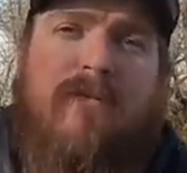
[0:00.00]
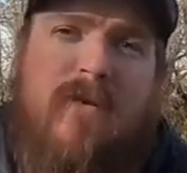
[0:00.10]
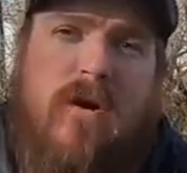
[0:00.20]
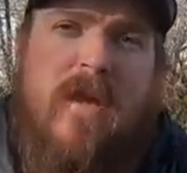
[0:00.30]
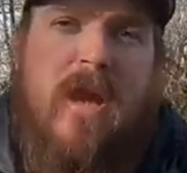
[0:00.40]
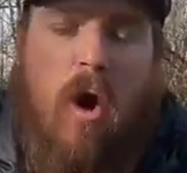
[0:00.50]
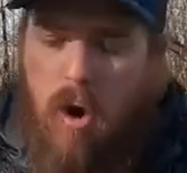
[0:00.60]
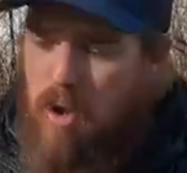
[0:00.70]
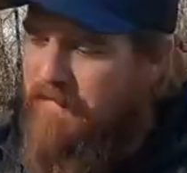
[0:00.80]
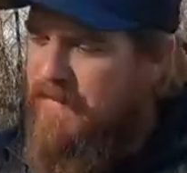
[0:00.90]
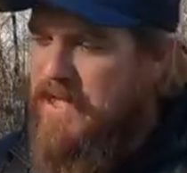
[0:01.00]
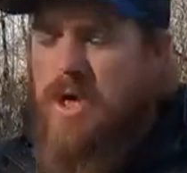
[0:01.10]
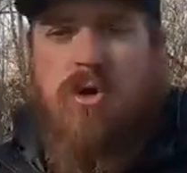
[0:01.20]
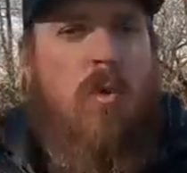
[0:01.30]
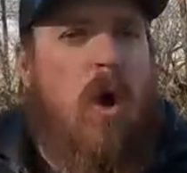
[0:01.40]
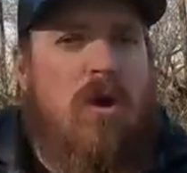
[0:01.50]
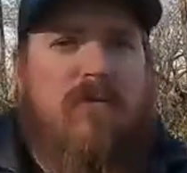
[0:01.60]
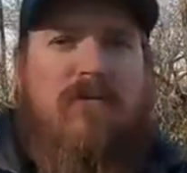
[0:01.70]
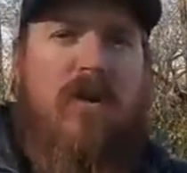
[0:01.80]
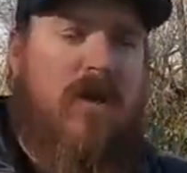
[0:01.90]
filming all of this underwater
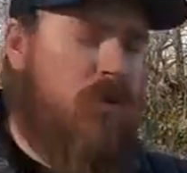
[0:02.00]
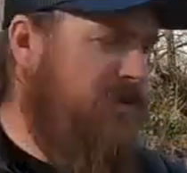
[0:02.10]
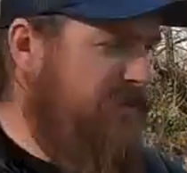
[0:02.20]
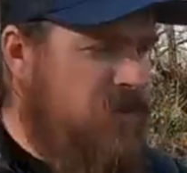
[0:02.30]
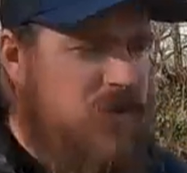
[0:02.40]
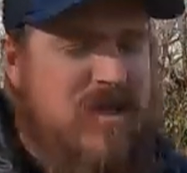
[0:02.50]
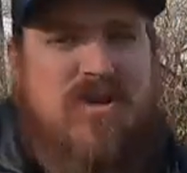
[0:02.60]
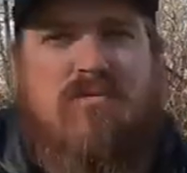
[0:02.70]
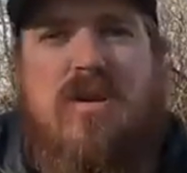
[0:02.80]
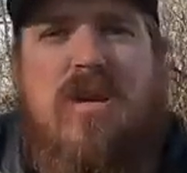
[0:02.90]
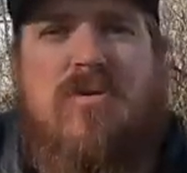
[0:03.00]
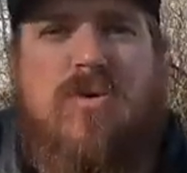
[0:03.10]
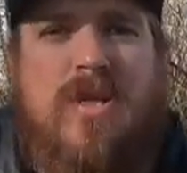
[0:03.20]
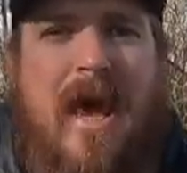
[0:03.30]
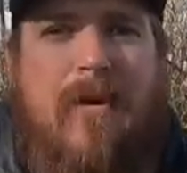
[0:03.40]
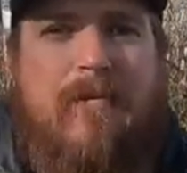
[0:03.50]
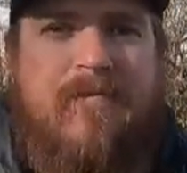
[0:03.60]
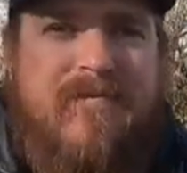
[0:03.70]
footage, we've been doing this for years now,